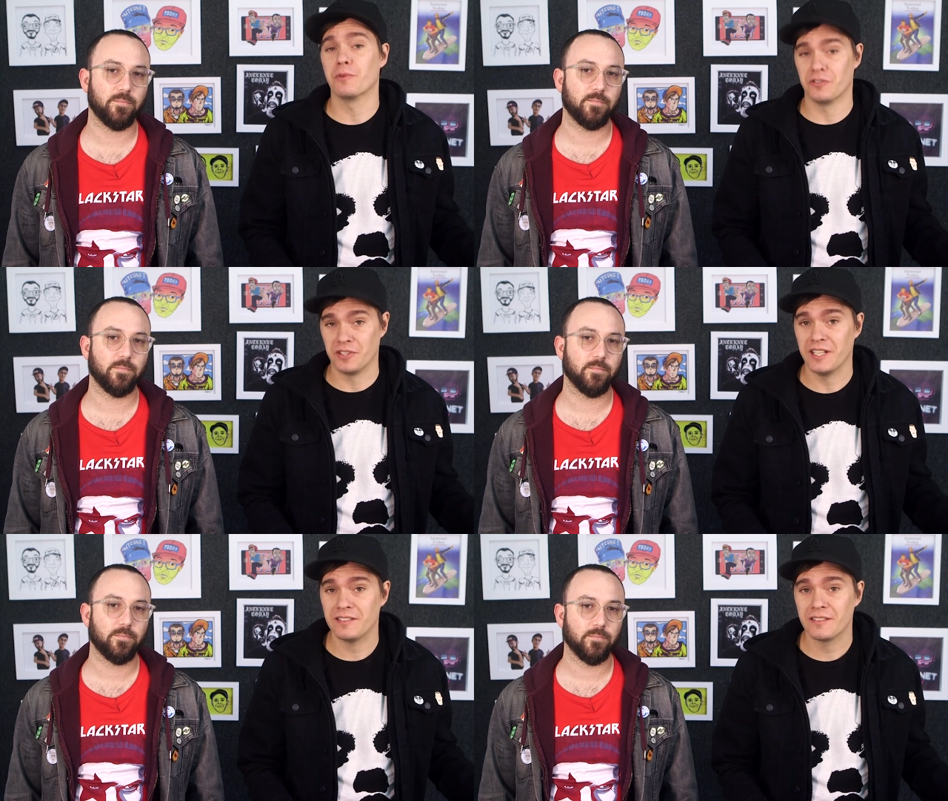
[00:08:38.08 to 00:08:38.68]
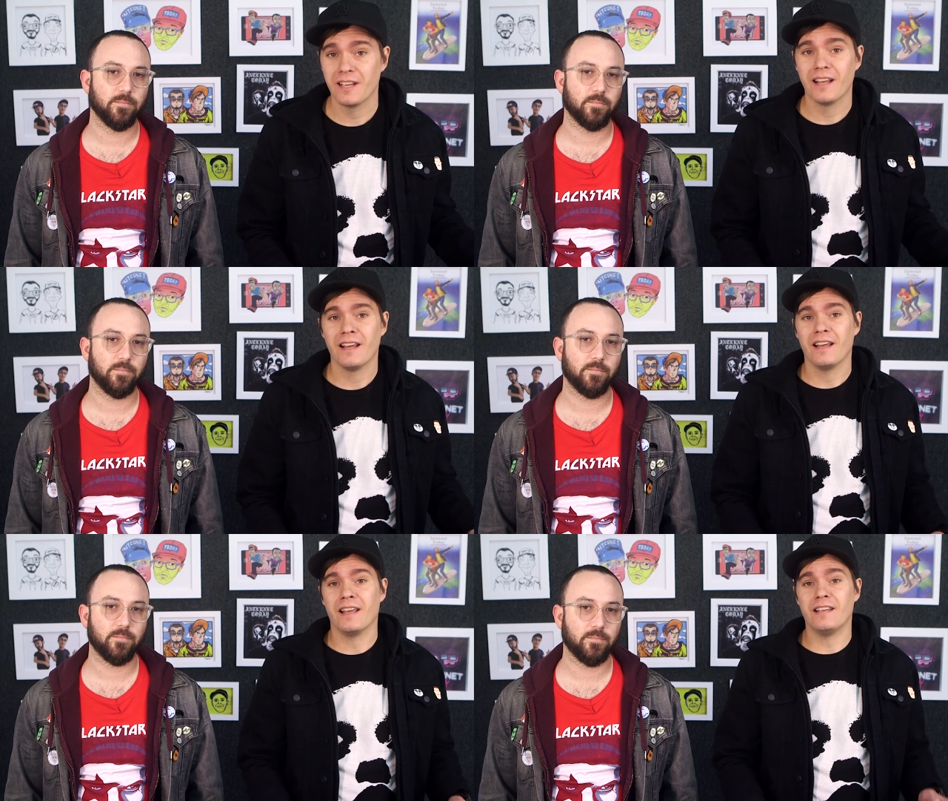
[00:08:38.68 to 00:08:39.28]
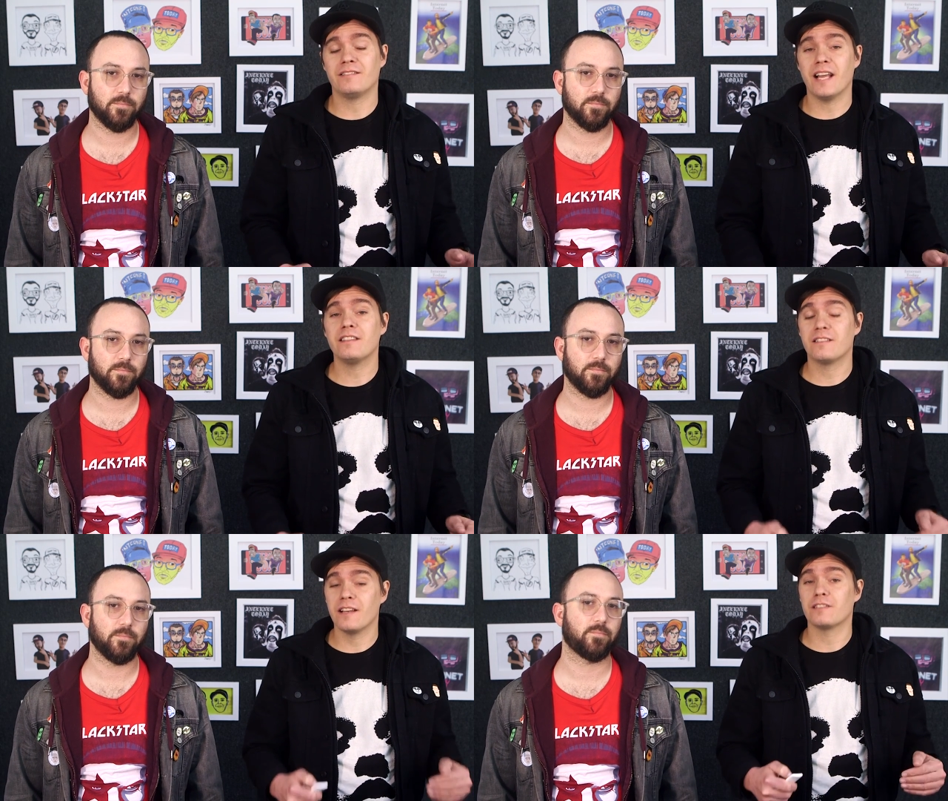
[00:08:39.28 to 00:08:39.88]
Speaker 1: receipts, he
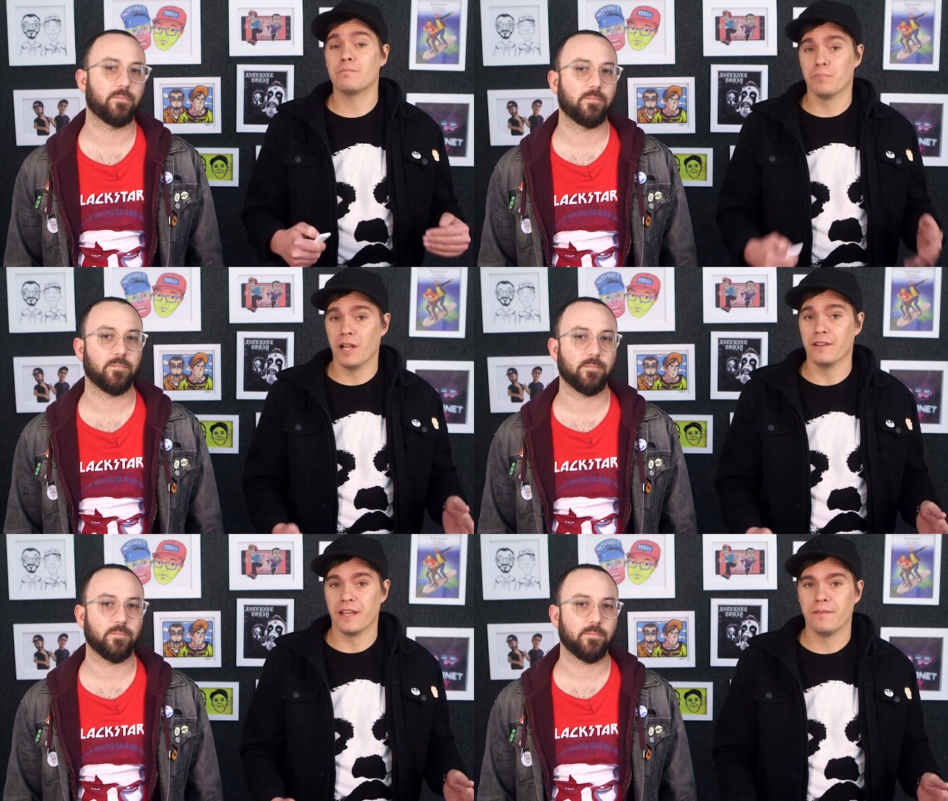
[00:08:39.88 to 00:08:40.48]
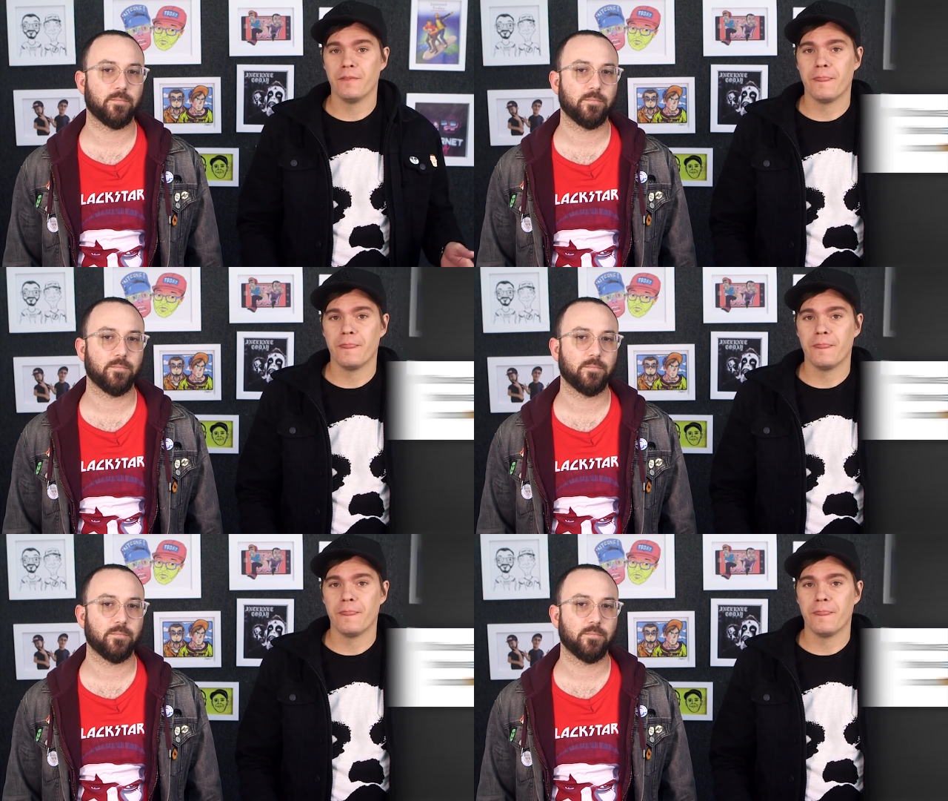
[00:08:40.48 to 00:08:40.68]
states this bluntly.